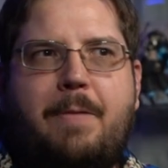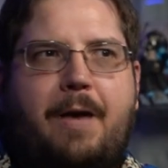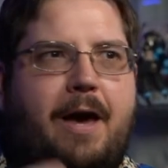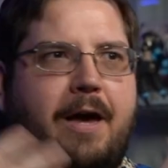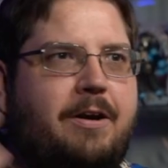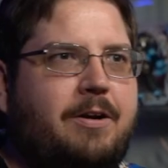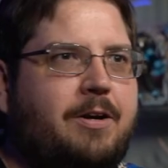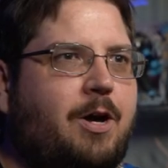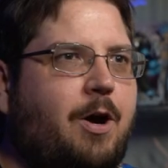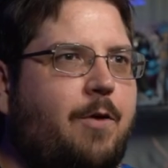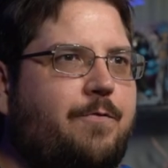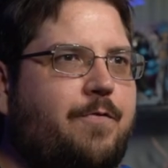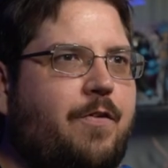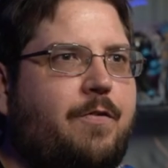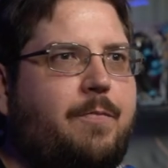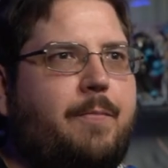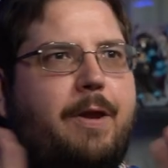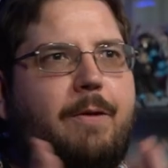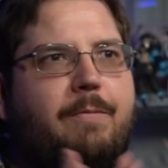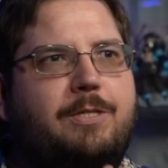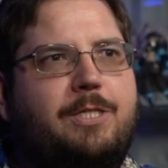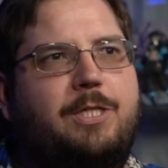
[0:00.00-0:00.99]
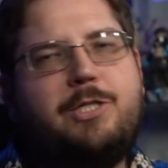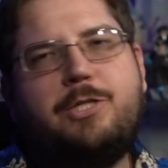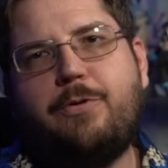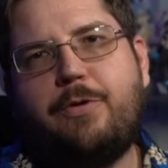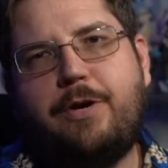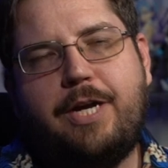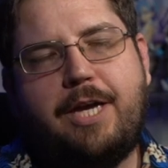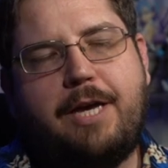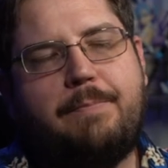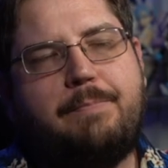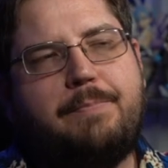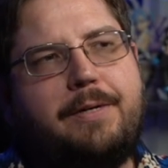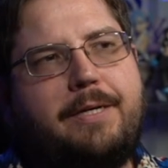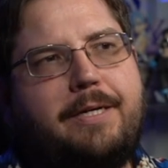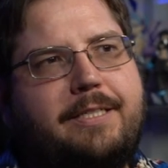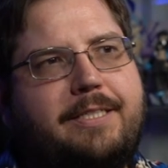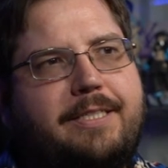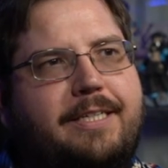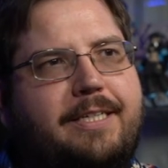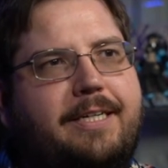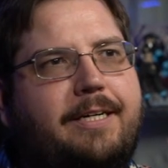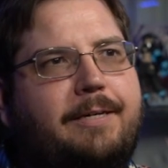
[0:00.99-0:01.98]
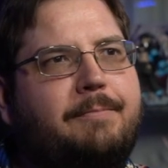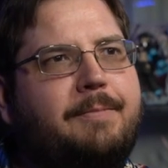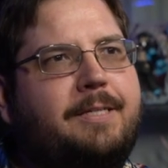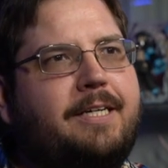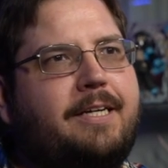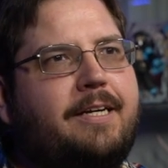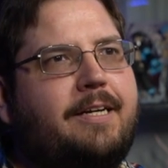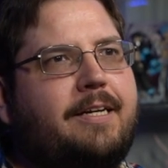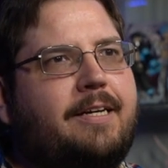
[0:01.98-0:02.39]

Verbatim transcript: I don't know if everybody was enjoying it, but um,